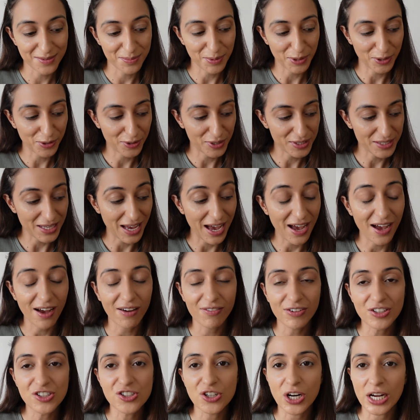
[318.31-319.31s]
because I
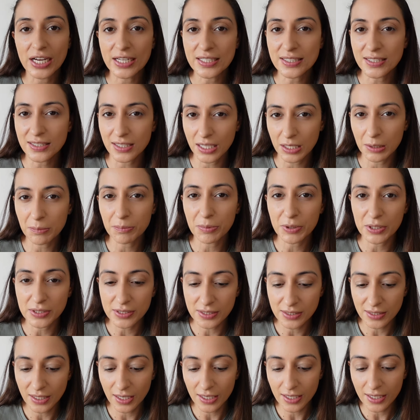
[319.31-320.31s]
have a dry skin
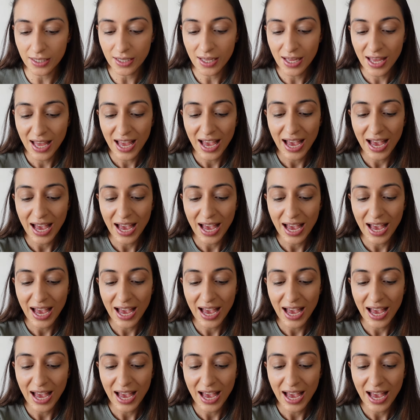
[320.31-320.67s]
personally